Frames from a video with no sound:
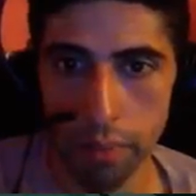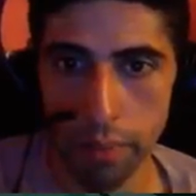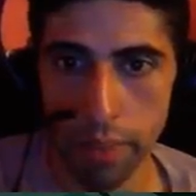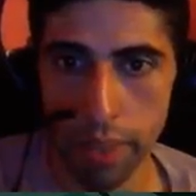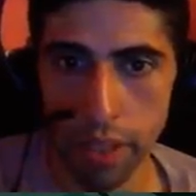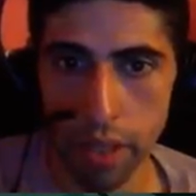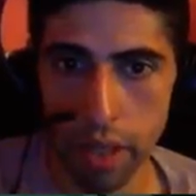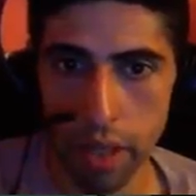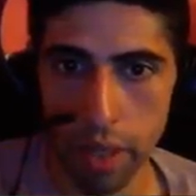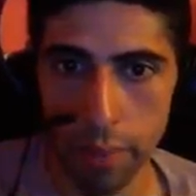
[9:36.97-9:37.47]

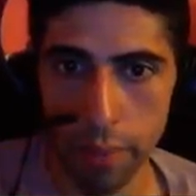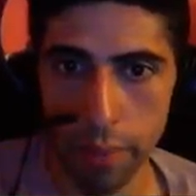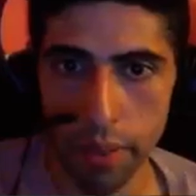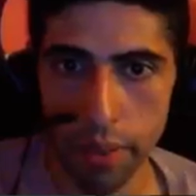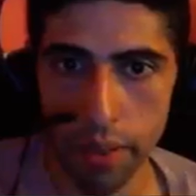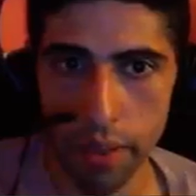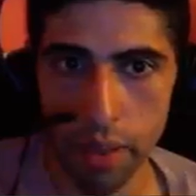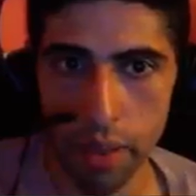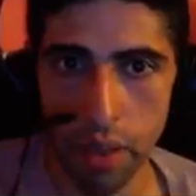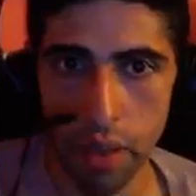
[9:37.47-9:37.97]
big hop,
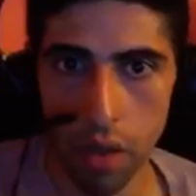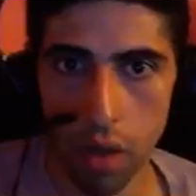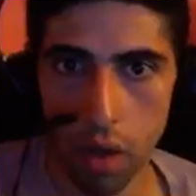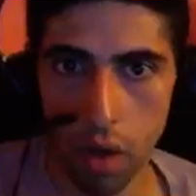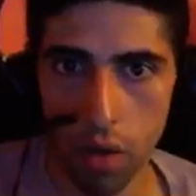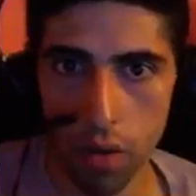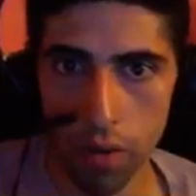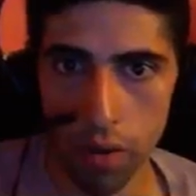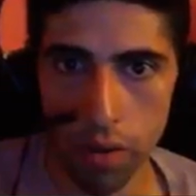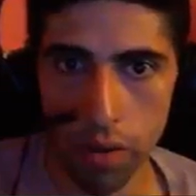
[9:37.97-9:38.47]

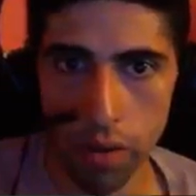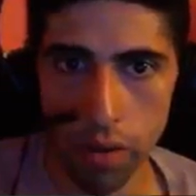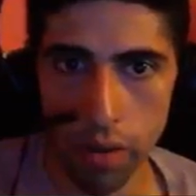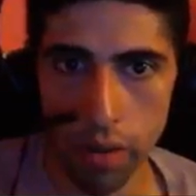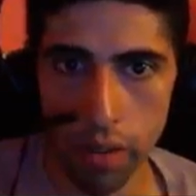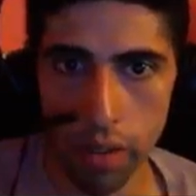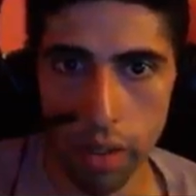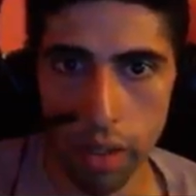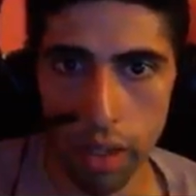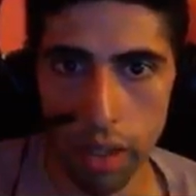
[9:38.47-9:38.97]
over,
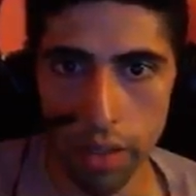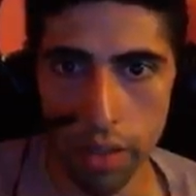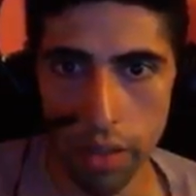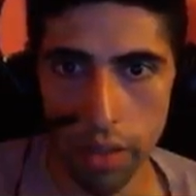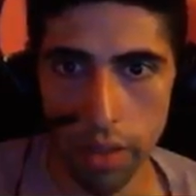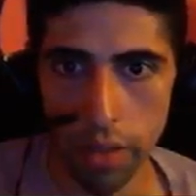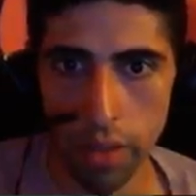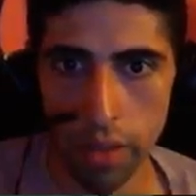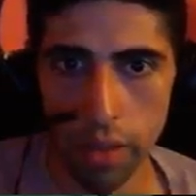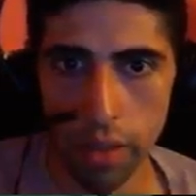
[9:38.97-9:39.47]

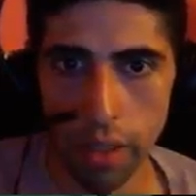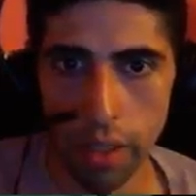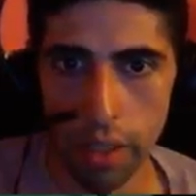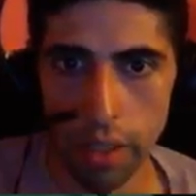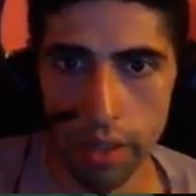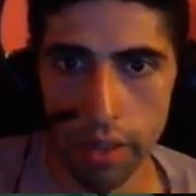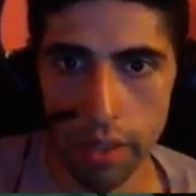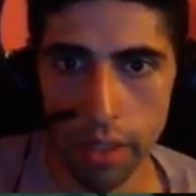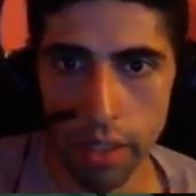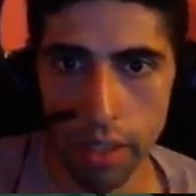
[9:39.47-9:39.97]
under,
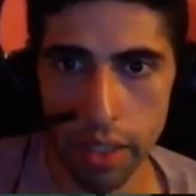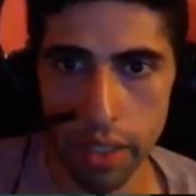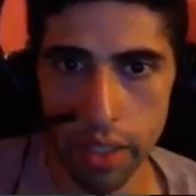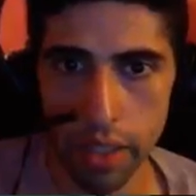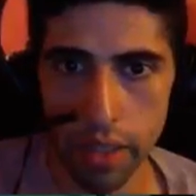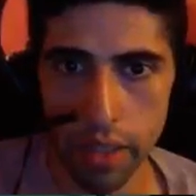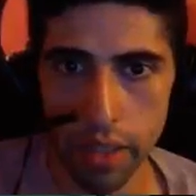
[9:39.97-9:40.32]
Diddy,